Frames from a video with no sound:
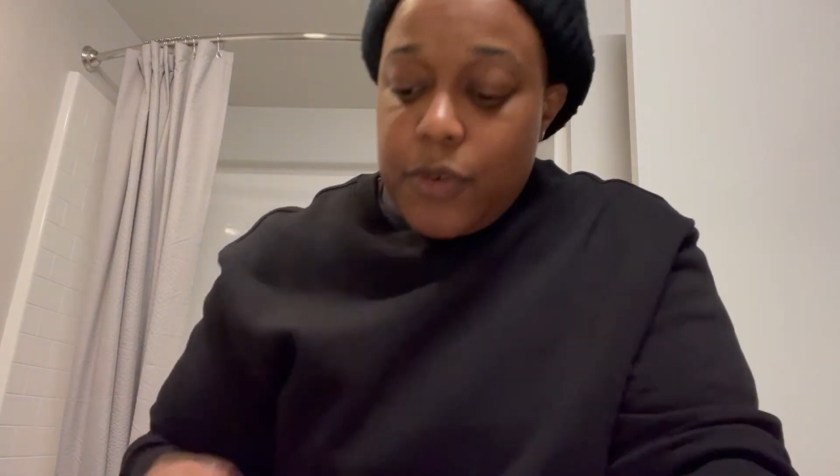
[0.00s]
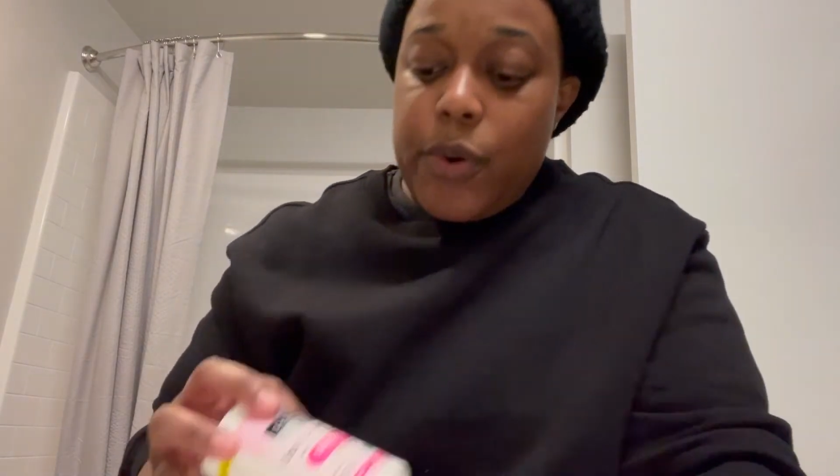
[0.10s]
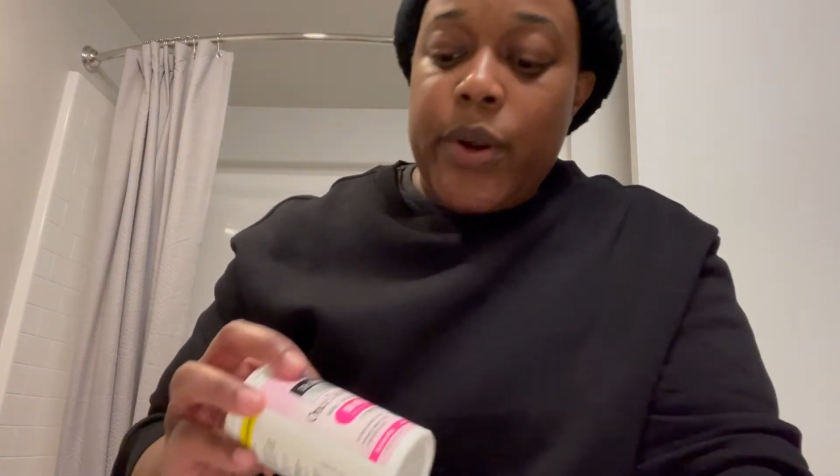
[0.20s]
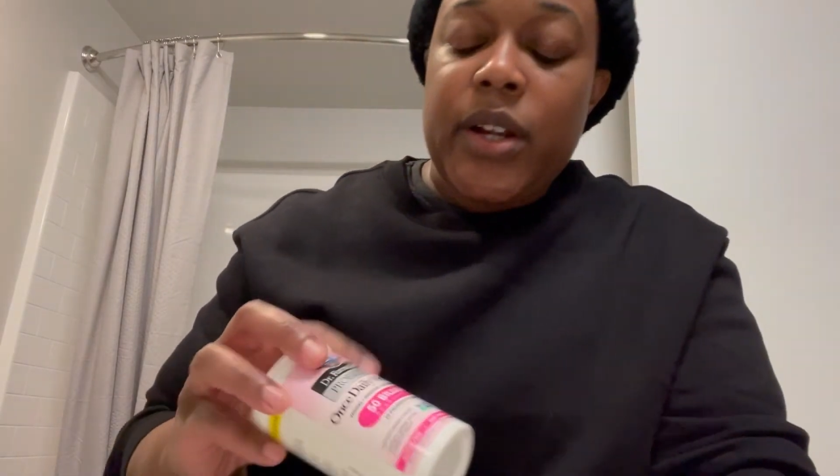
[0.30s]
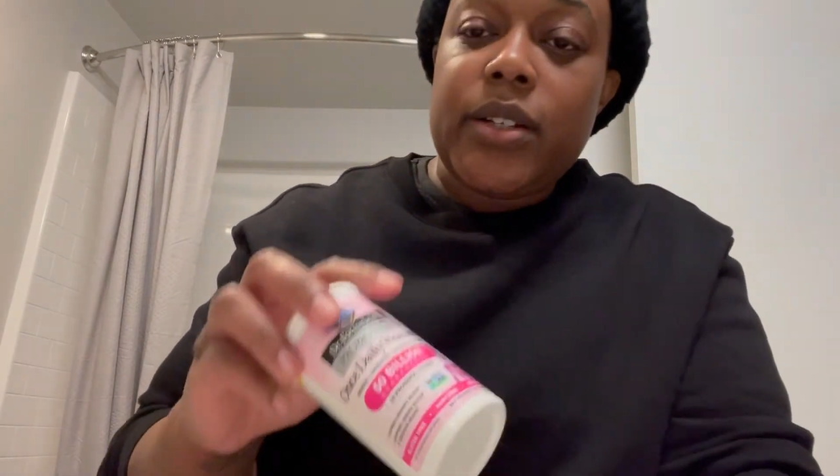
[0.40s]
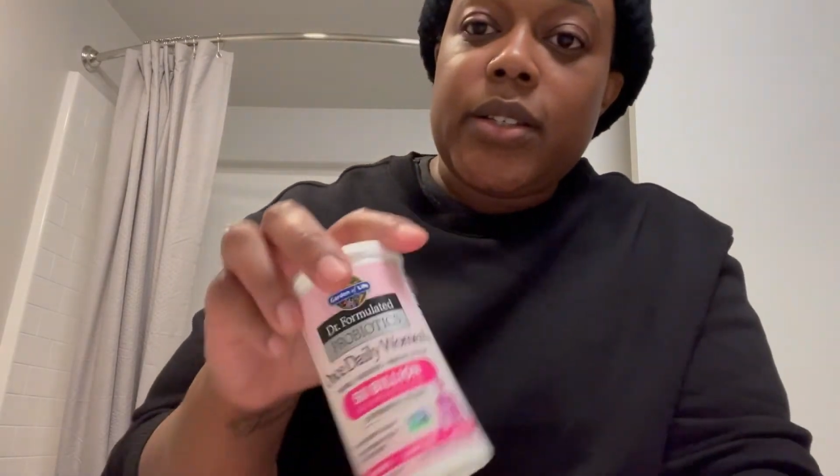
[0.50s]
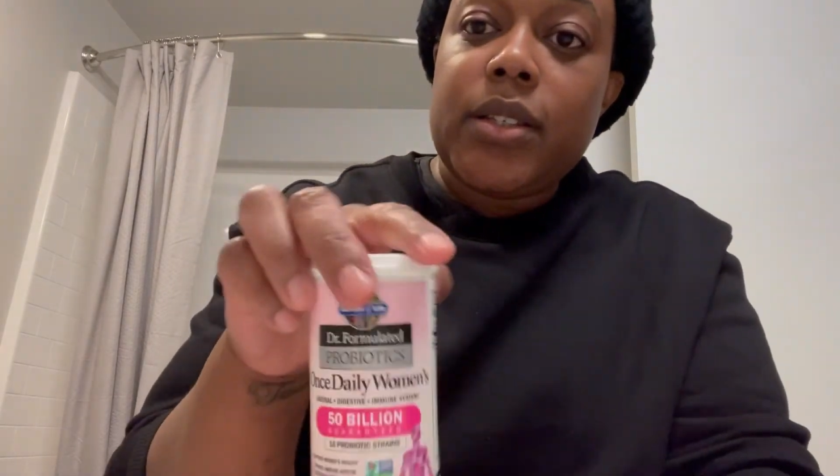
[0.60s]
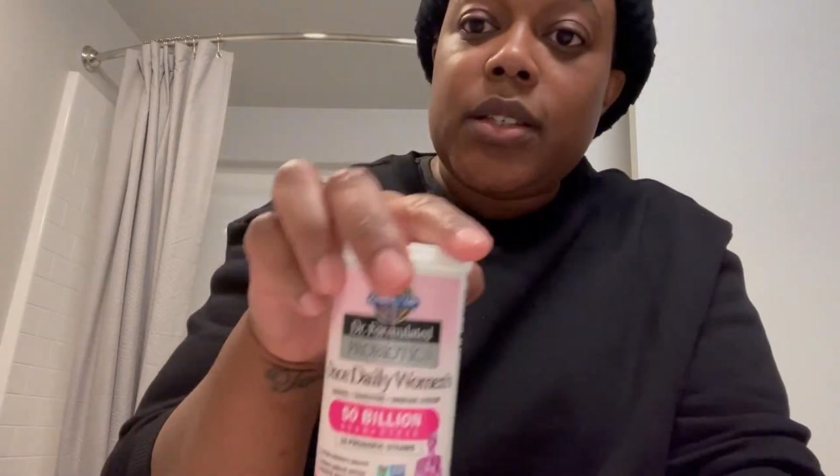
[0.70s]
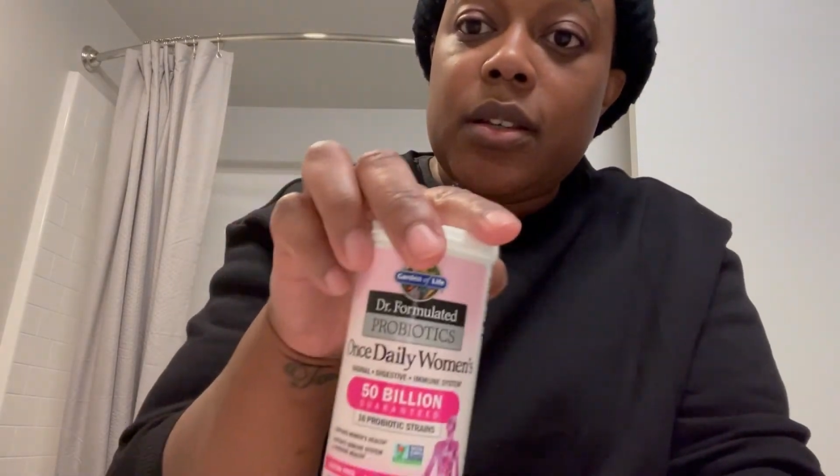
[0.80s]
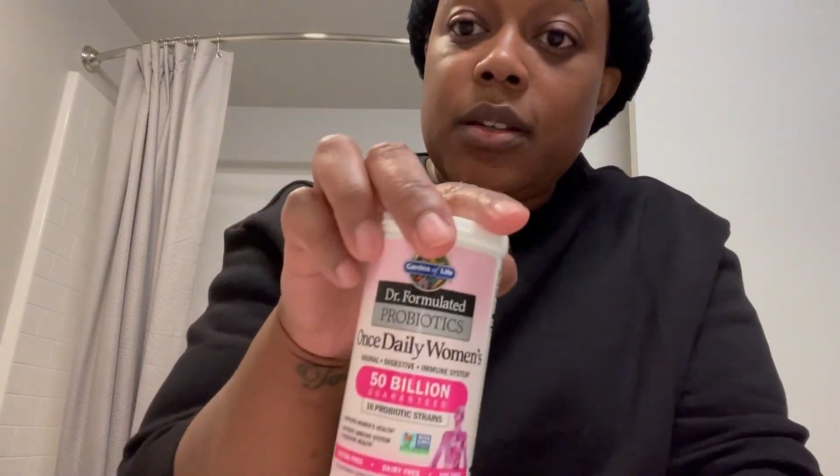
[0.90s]

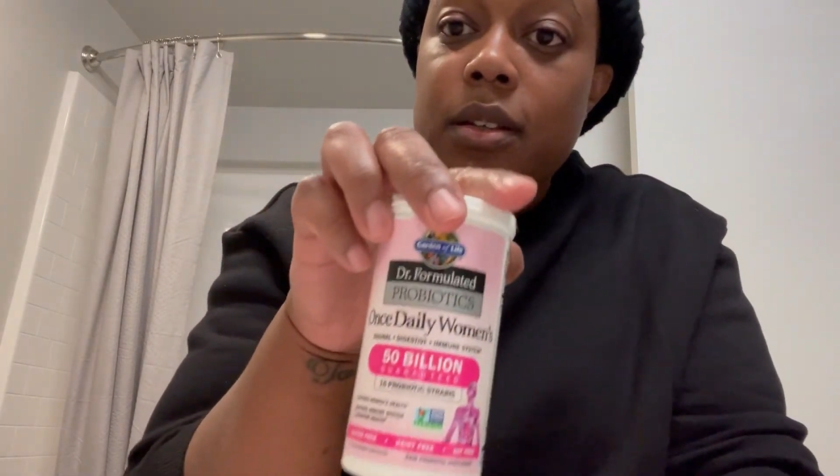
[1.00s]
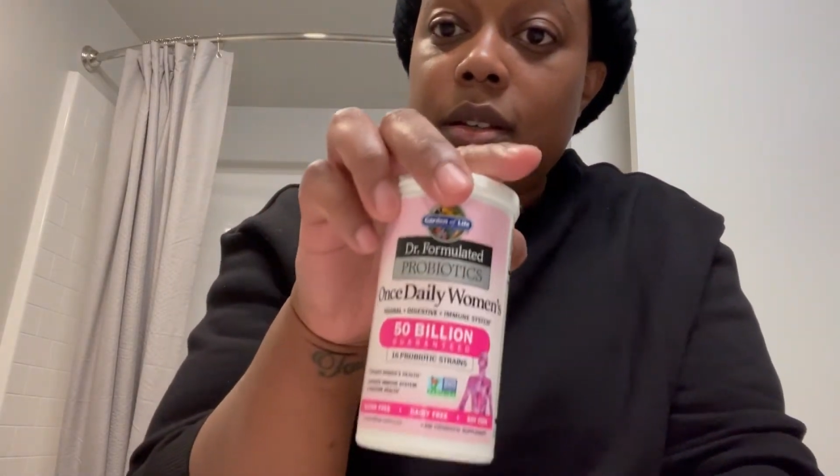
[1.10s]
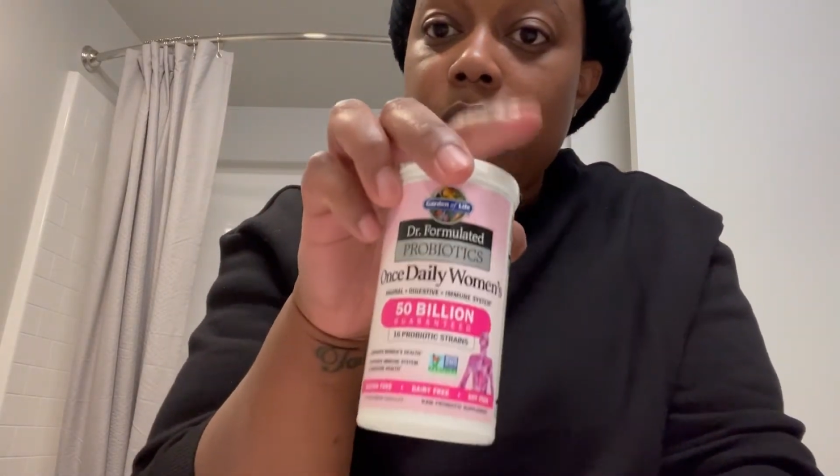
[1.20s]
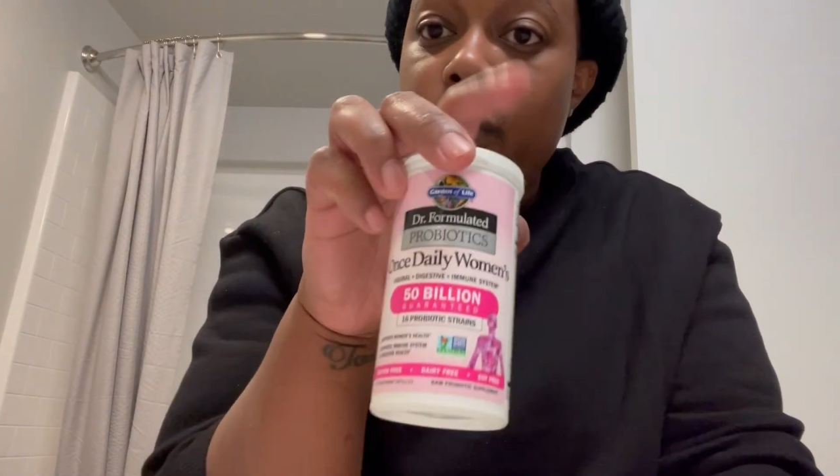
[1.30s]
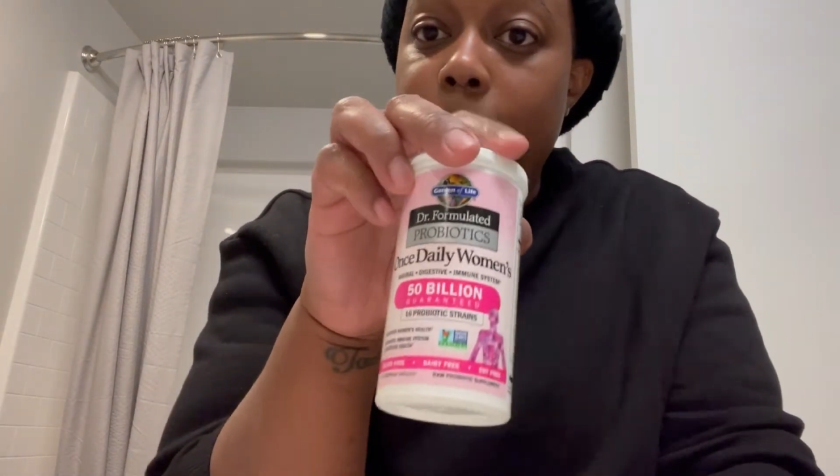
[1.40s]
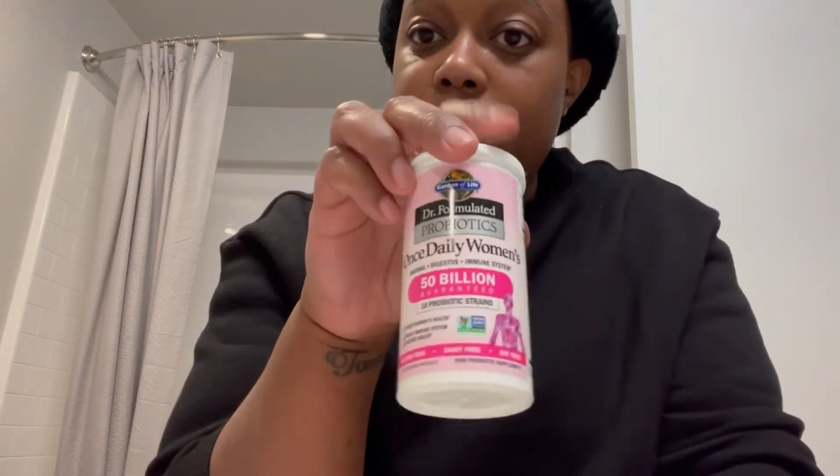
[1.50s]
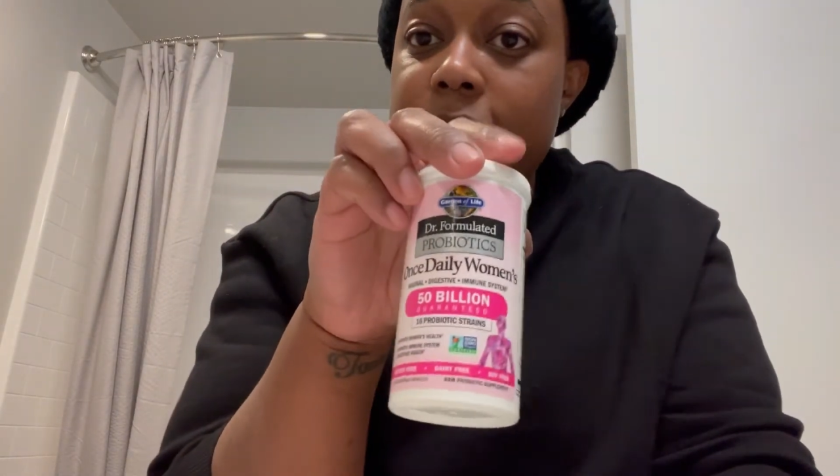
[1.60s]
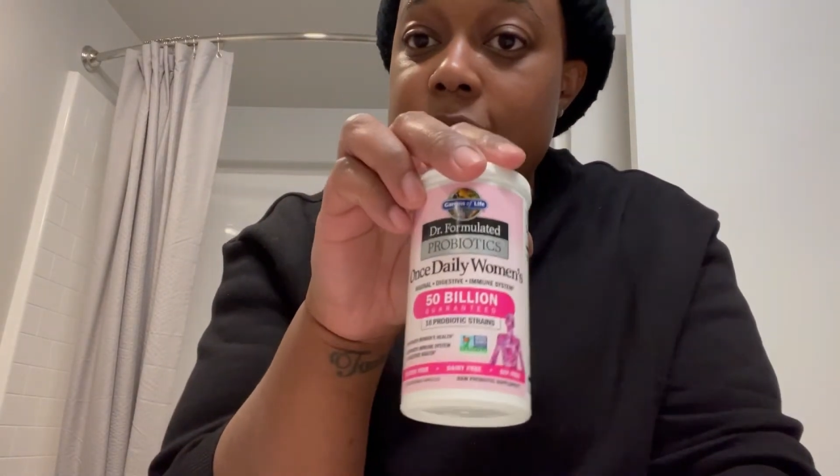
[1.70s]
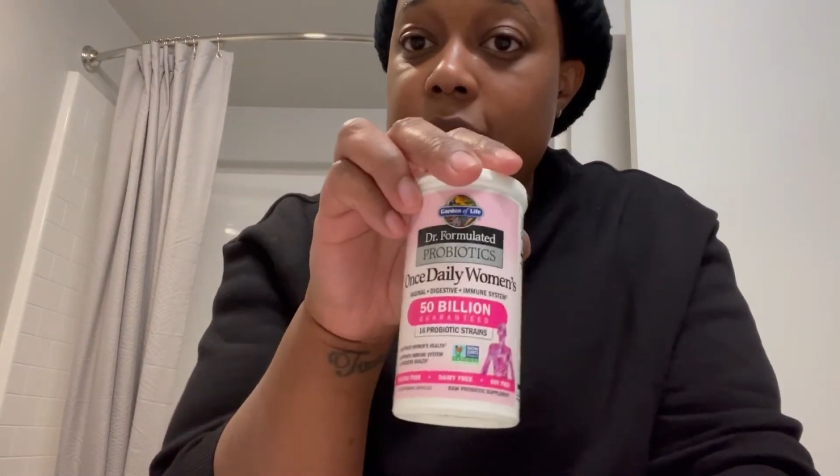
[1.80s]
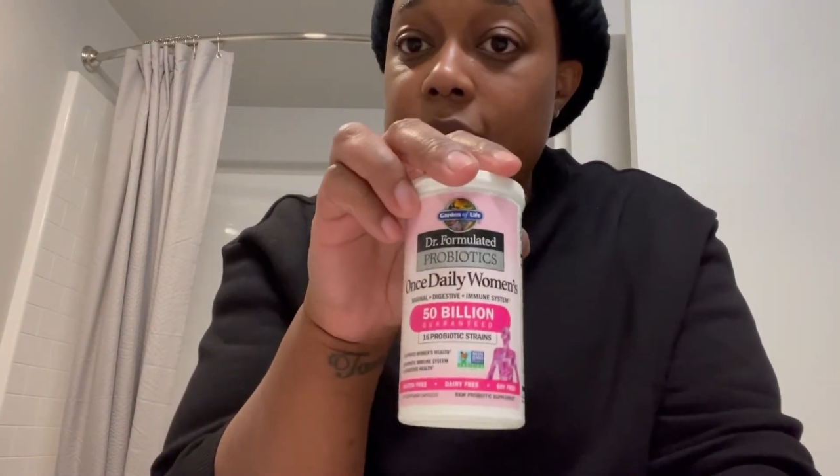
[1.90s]
course,
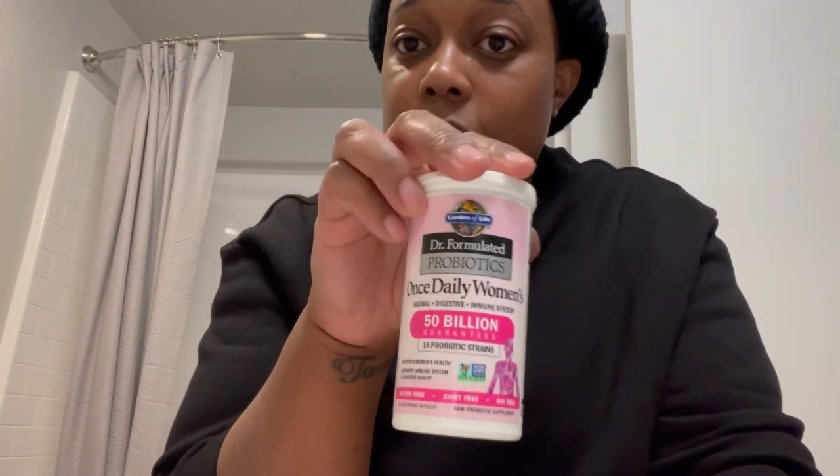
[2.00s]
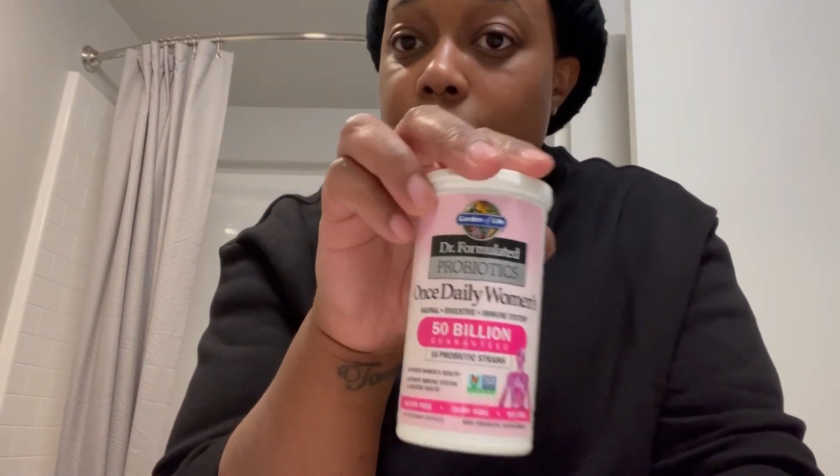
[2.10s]
Women's Daily